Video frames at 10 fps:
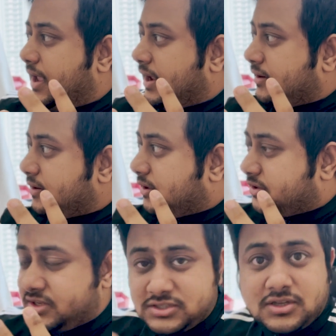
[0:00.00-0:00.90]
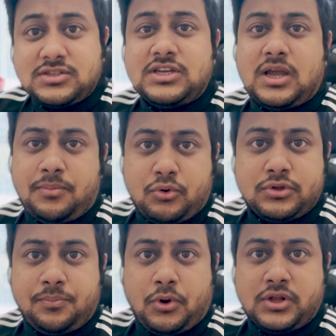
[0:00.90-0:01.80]
in researching about
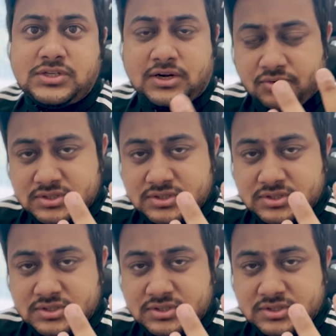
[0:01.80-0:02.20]
the project,